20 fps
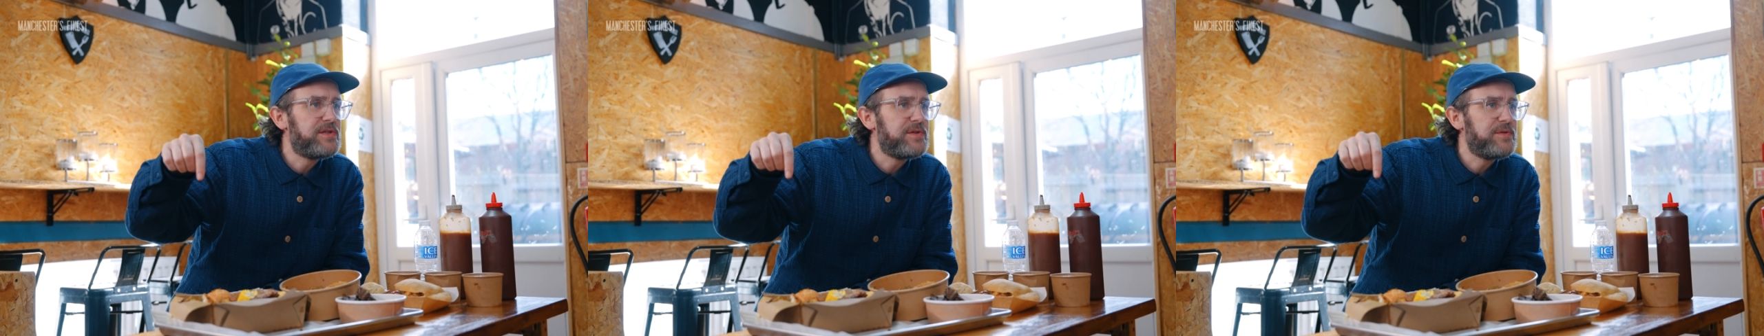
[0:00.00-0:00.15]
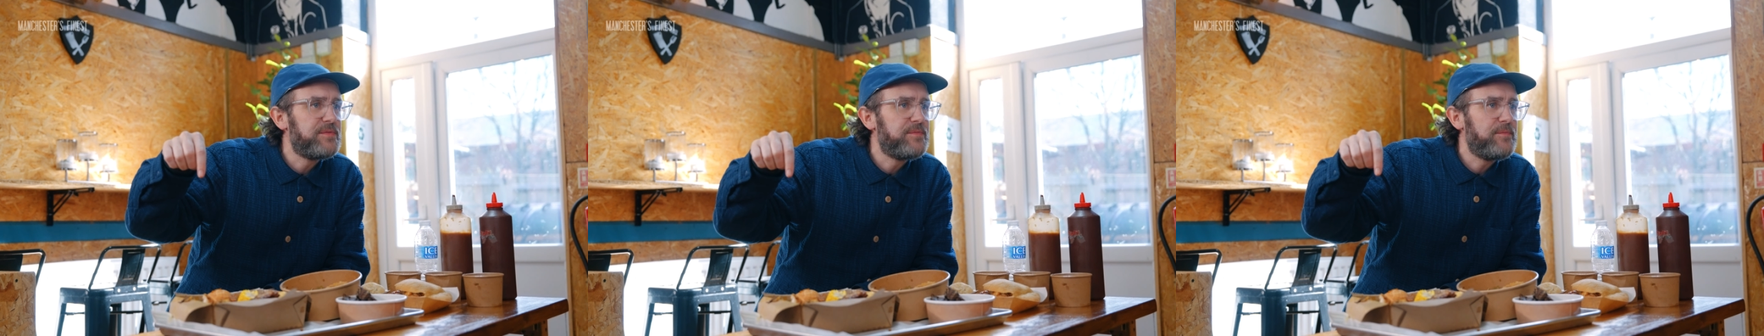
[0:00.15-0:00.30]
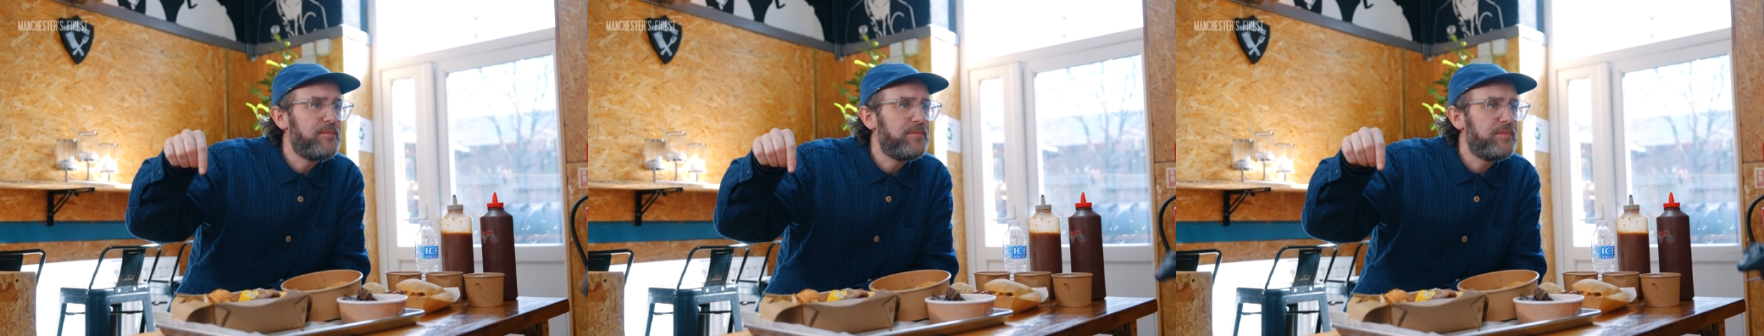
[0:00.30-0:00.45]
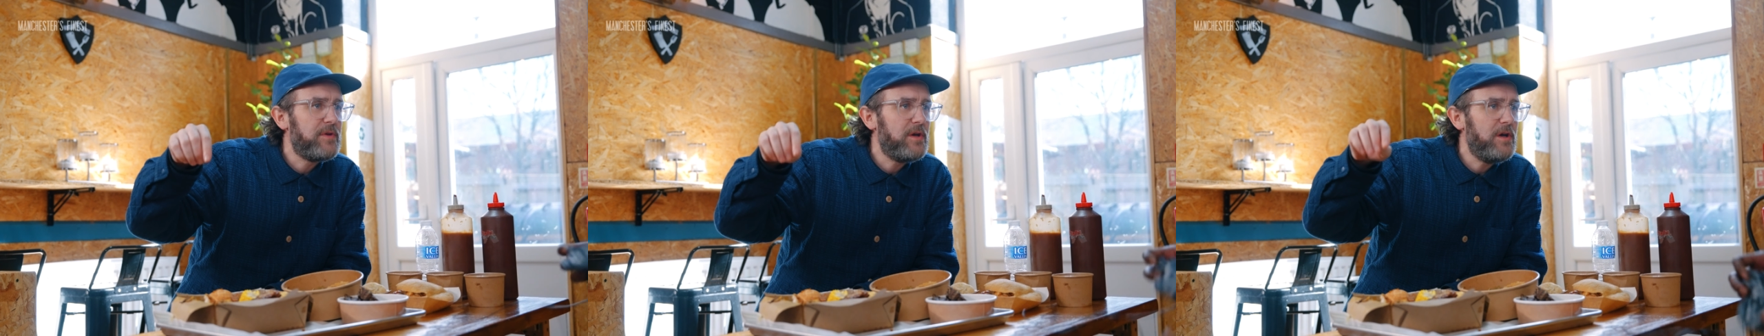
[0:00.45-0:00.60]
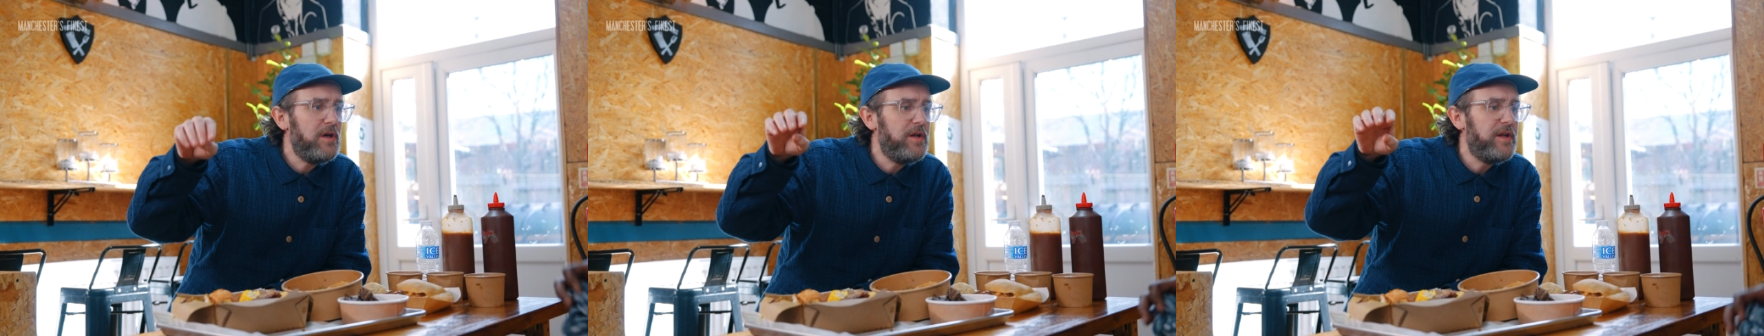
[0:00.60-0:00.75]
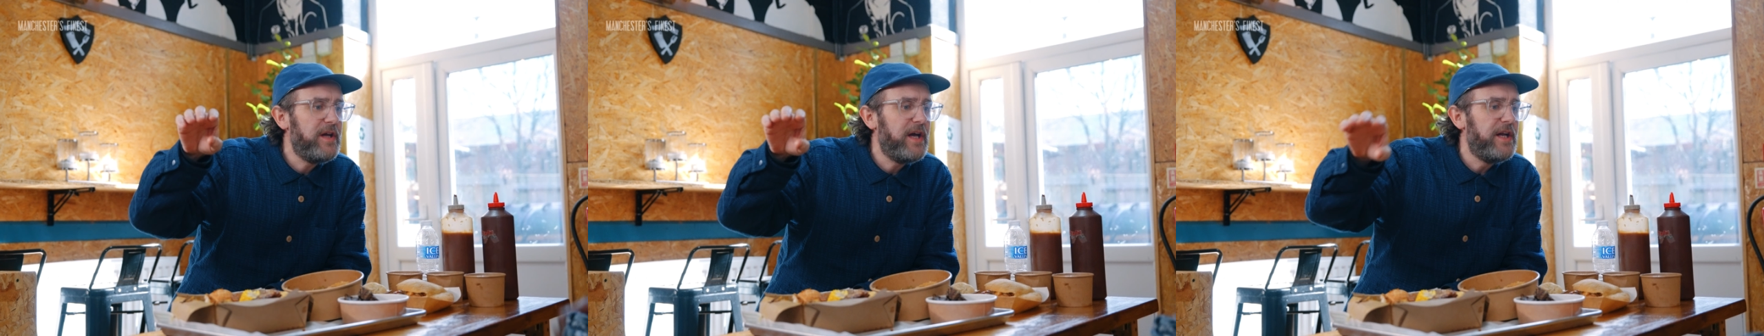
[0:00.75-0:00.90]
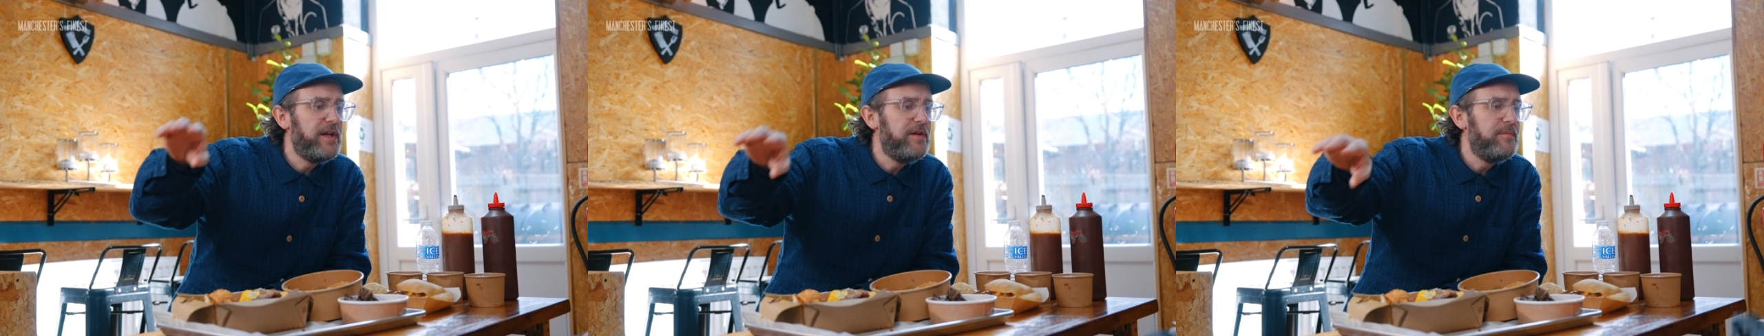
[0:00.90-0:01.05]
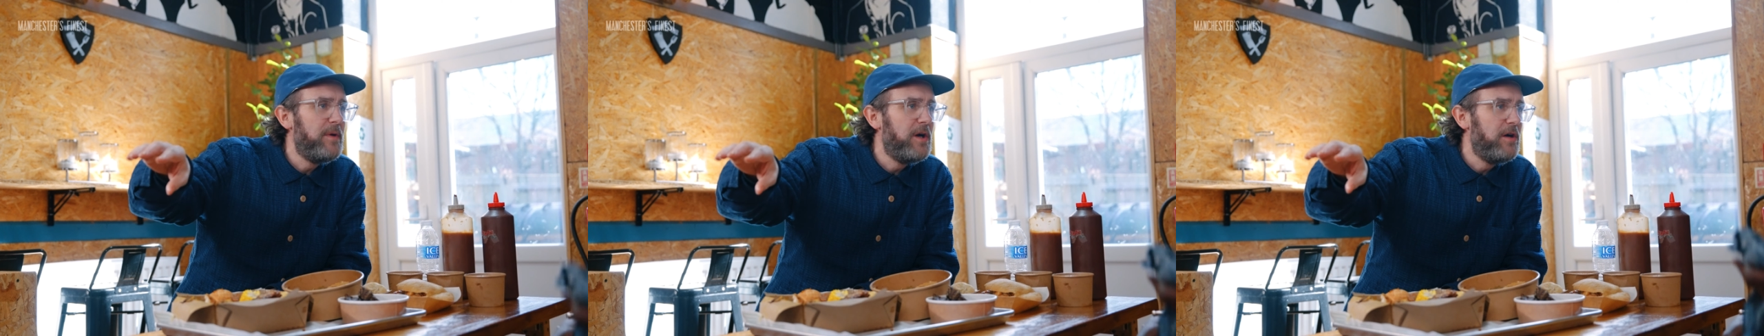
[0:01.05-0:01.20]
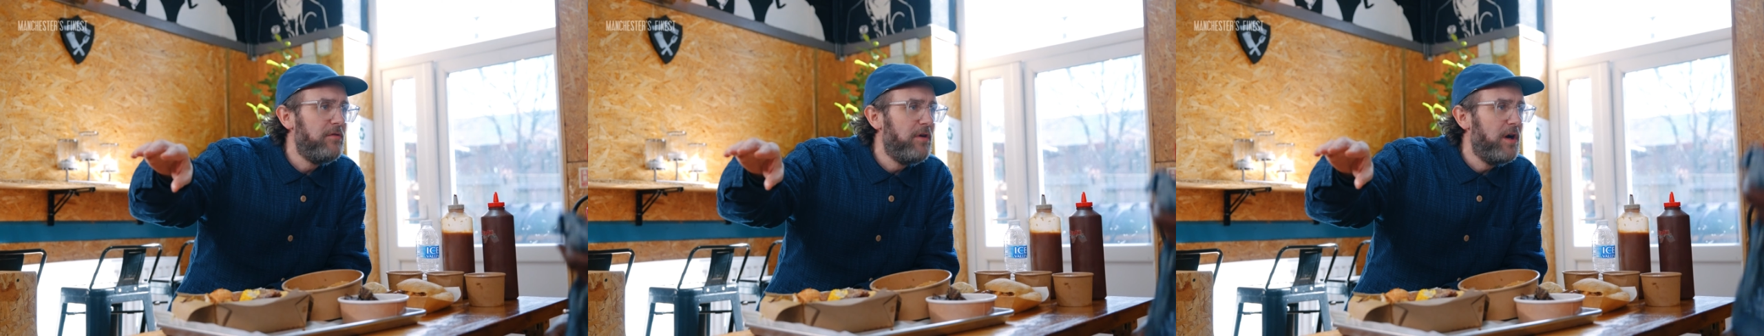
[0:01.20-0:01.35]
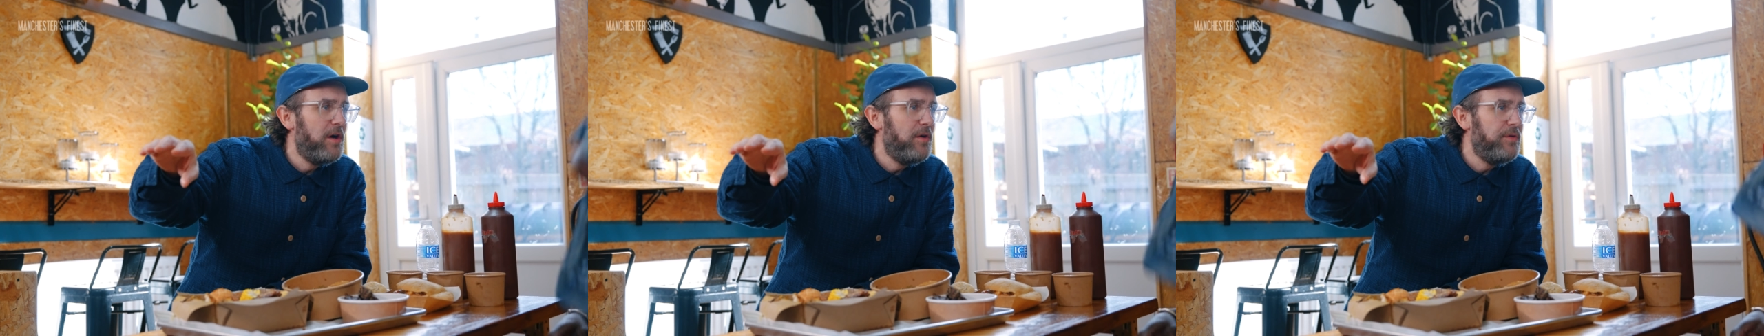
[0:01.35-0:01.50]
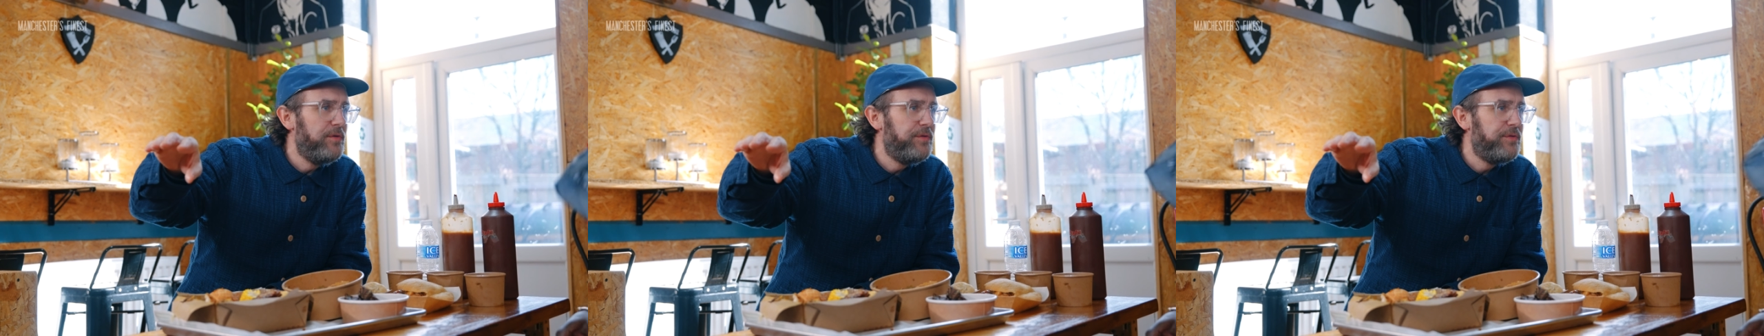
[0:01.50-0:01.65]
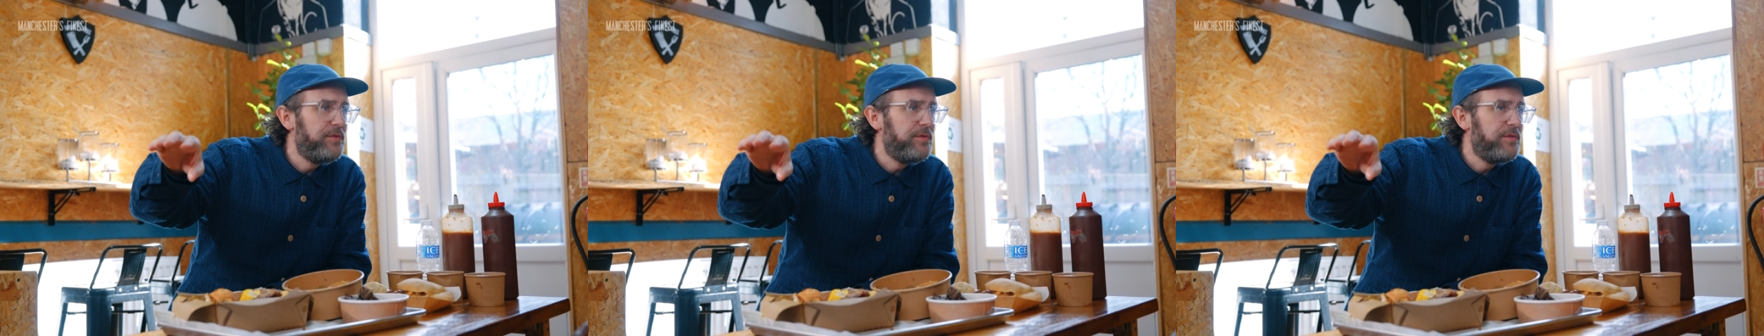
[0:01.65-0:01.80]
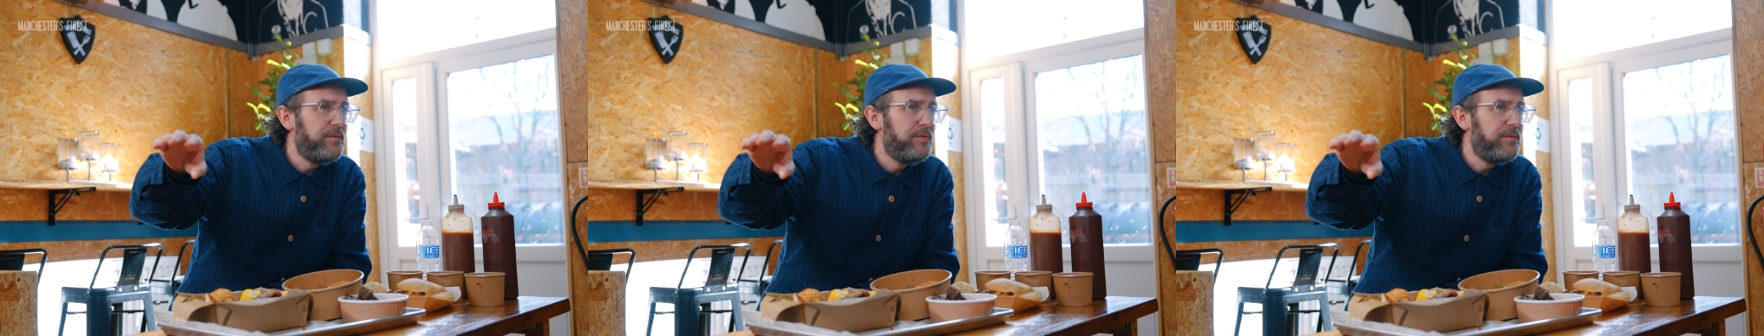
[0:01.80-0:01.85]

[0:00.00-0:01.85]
yeah. at the end of my road,